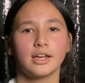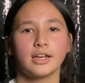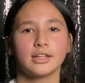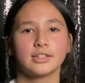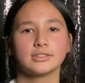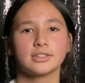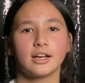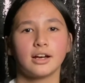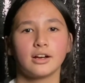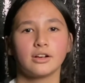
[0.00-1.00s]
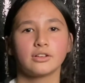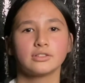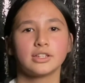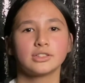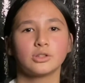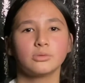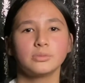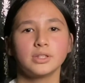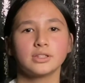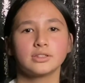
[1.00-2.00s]
and they
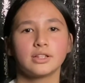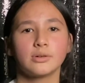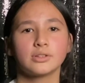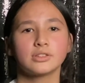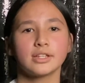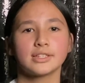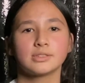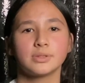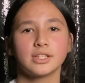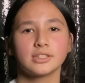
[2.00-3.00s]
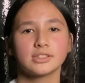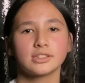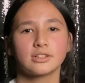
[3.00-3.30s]
told me they were like speaking to the